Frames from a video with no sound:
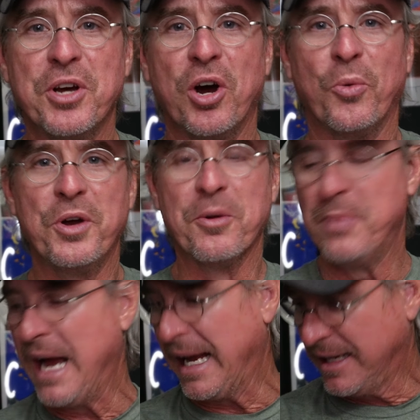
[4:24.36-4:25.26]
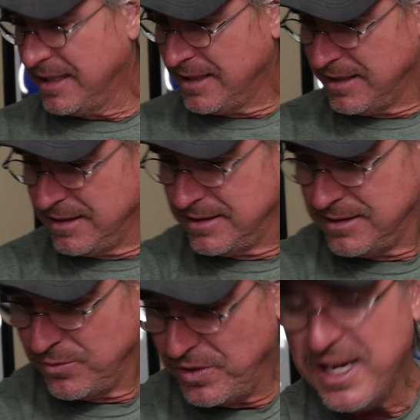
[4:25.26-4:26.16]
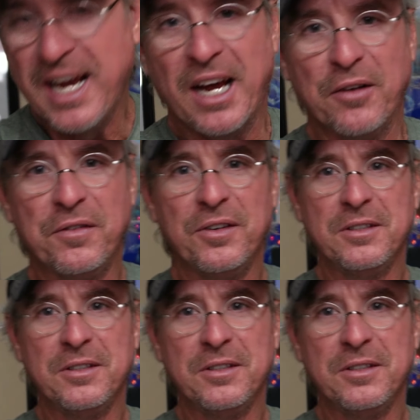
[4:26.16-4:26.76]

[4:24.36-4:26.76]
are back. We have,